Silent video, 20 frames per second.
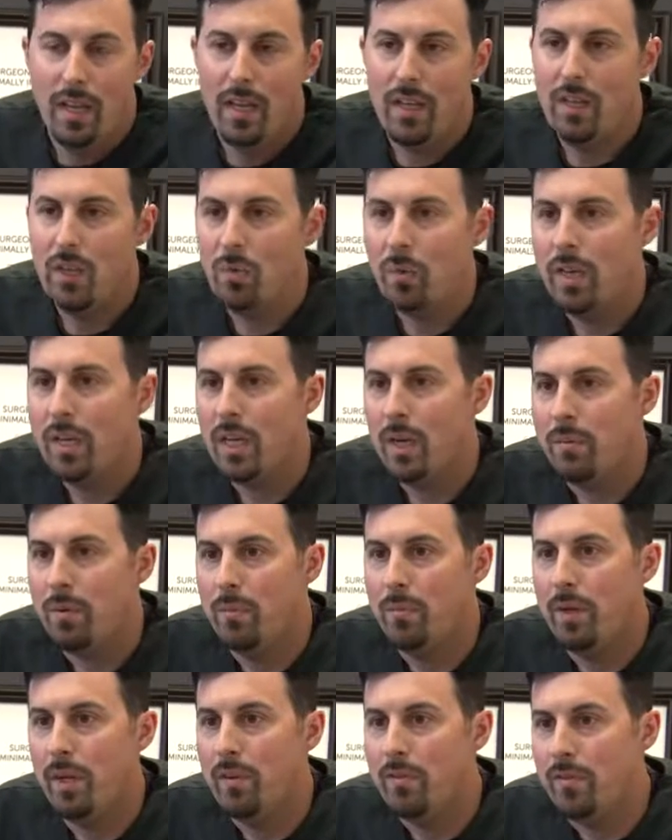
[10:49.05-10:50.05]
you wake up in
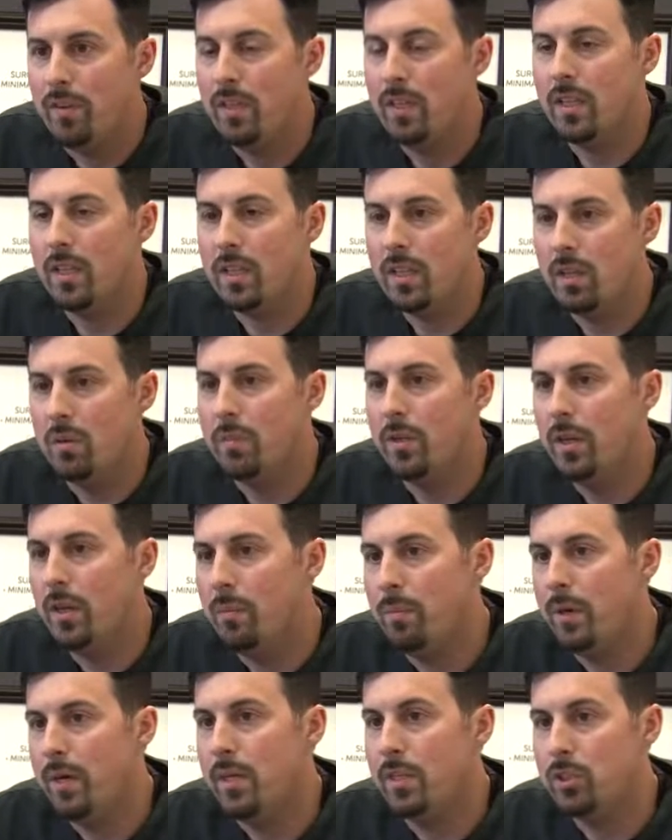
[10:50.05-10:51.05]
bed feeling like you've been
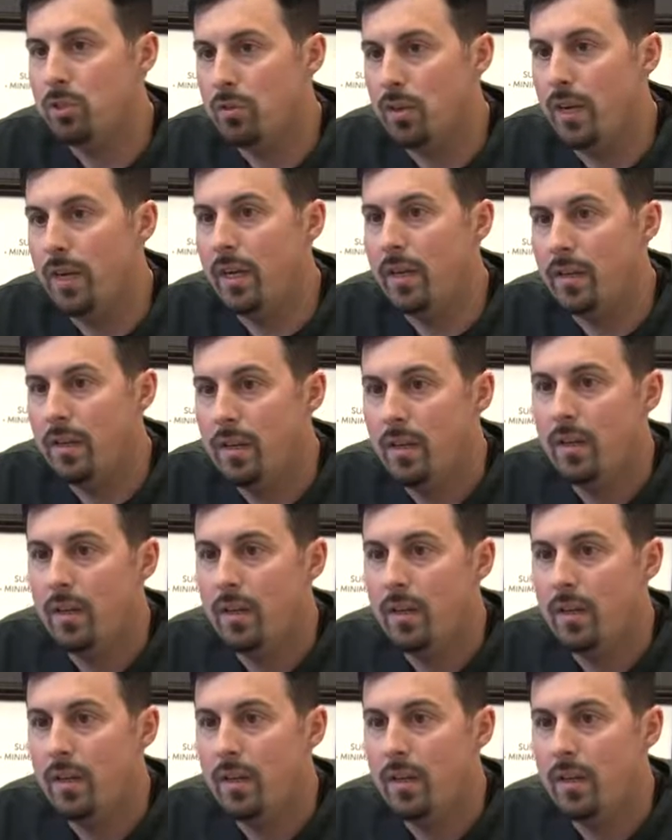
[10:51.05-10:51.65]
hit by a train.